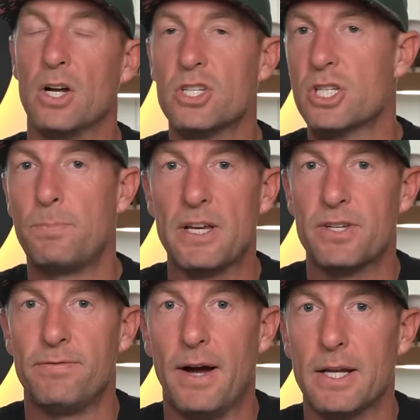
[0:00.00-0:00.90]

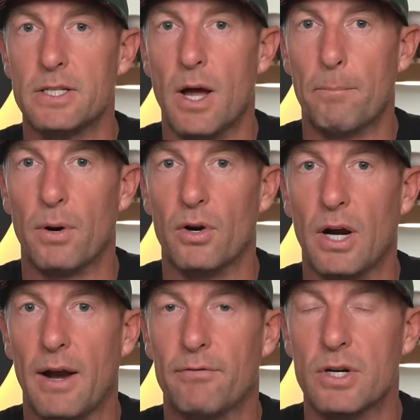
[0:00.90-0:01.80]
unspecified
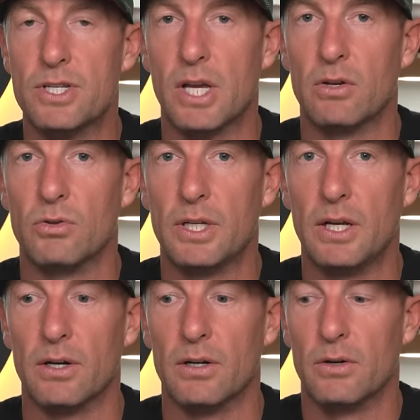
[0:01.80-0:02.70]
number every single
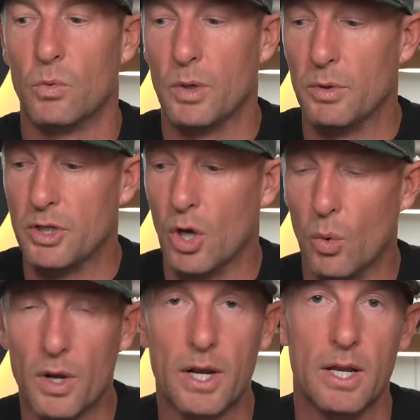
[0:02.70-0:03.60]
year. We would
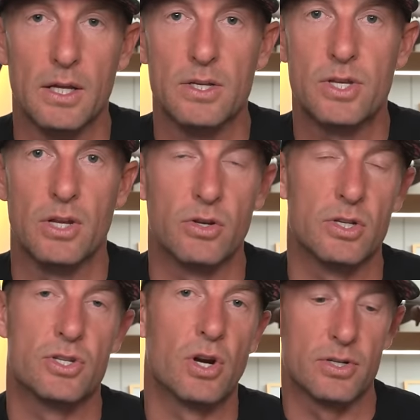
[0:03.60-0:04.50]
know what it is and you
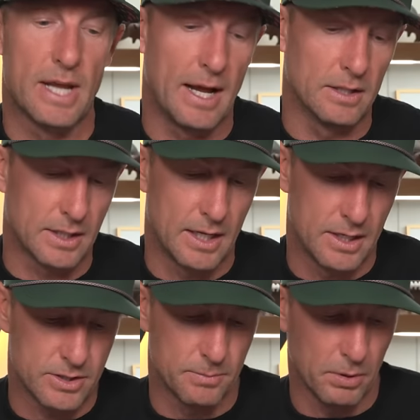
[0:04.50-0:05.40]
could start to
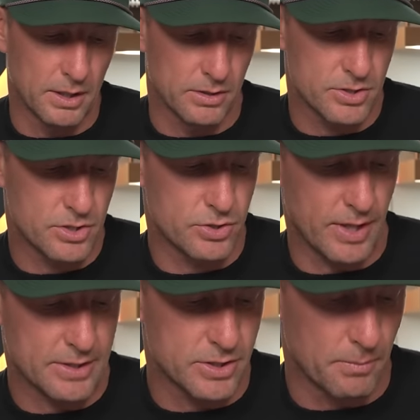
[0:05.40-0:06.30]
allocate it to players.
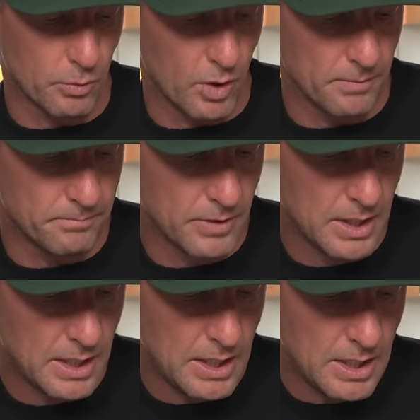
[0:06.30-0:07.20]
So that's number one.
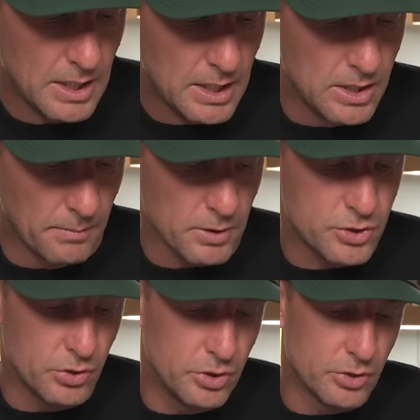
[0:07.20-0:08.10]
Number
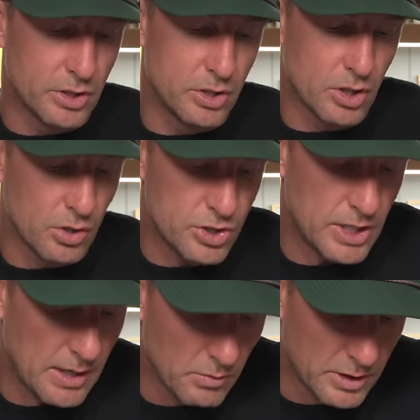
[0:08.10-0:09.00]
two, you could
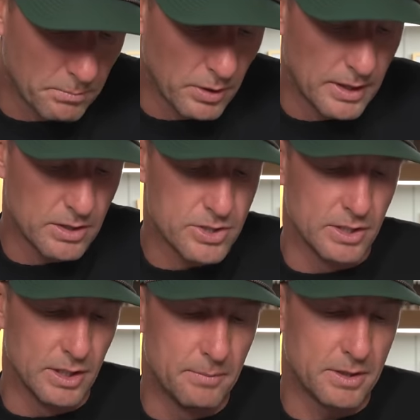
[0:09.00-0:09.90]
negotiate with the players
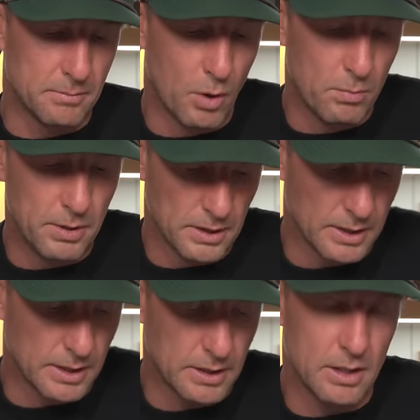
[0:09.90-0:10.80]
and limit the
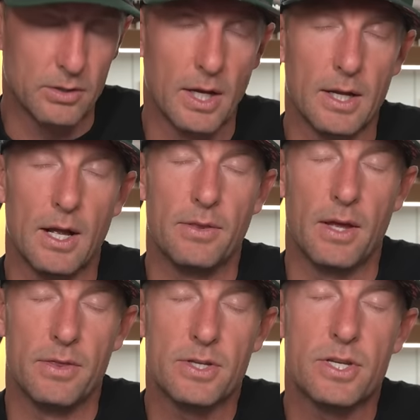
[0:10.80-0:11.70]
mobility. Okay, and
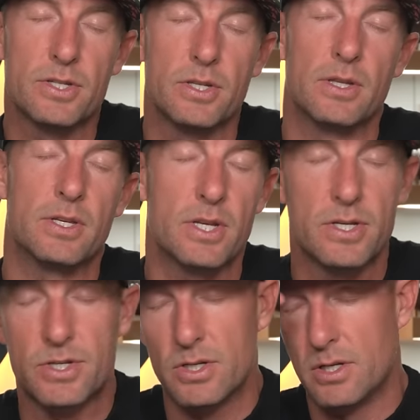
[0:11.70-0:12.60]
and this is this
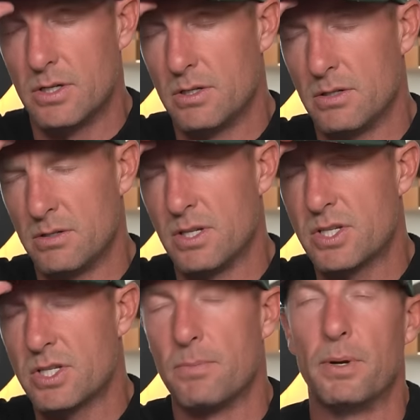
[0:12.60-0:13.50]
is
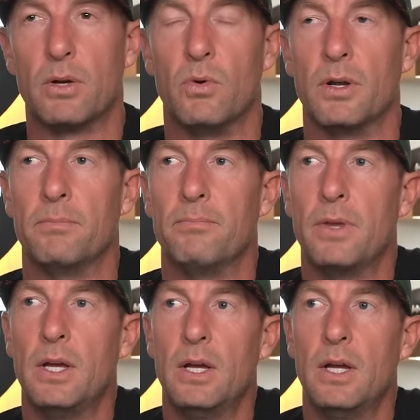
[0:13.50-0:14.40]
this is a big one,